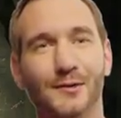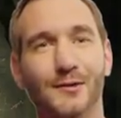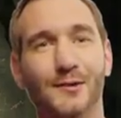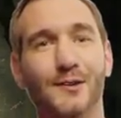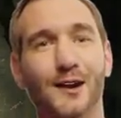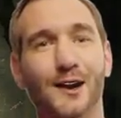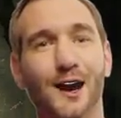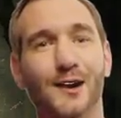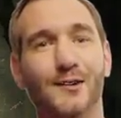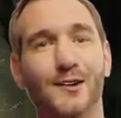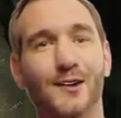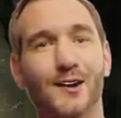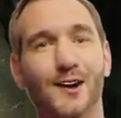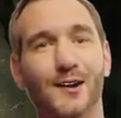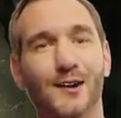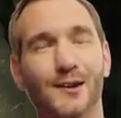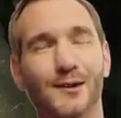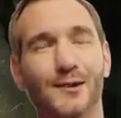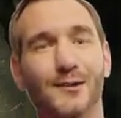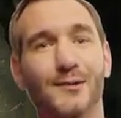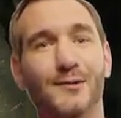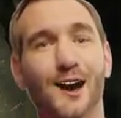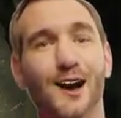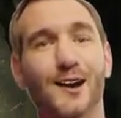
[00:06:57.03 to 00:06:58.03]
that I
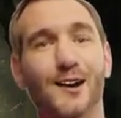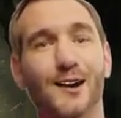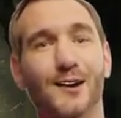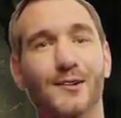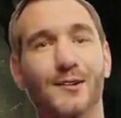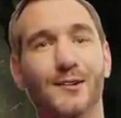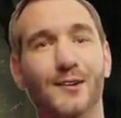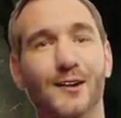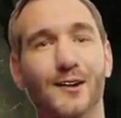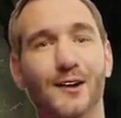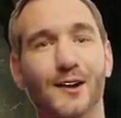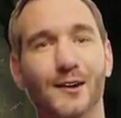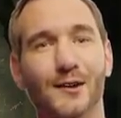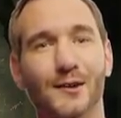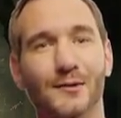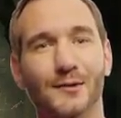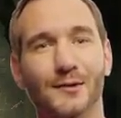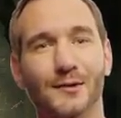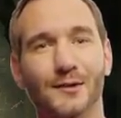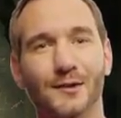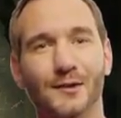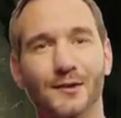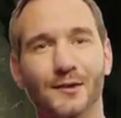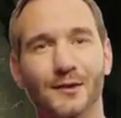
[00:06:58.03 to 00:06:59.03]
might dwell
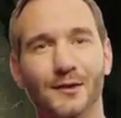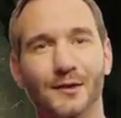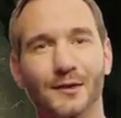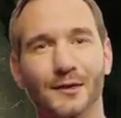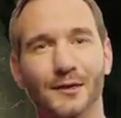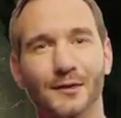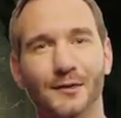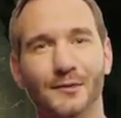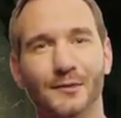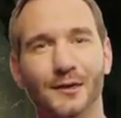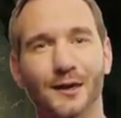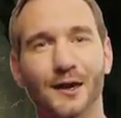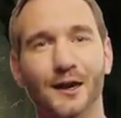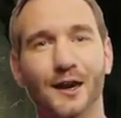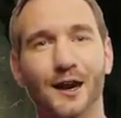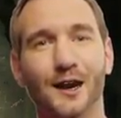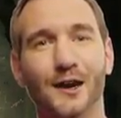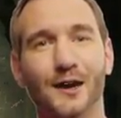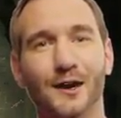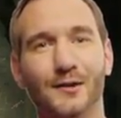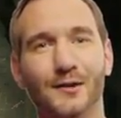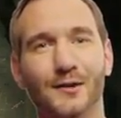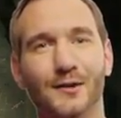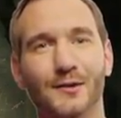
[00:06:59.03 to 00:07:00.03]
among them.
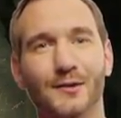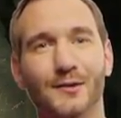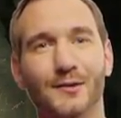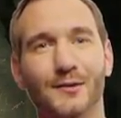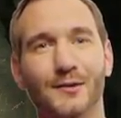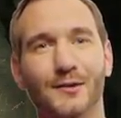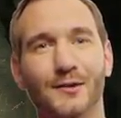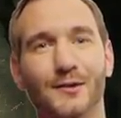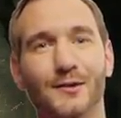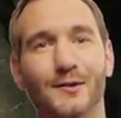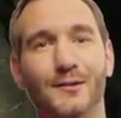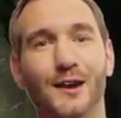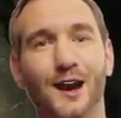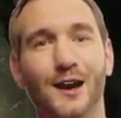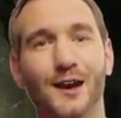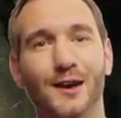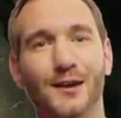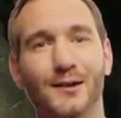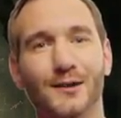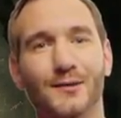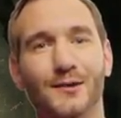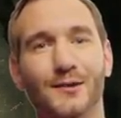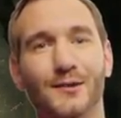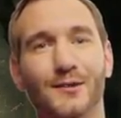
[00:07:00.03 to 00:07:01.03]
I am the Lord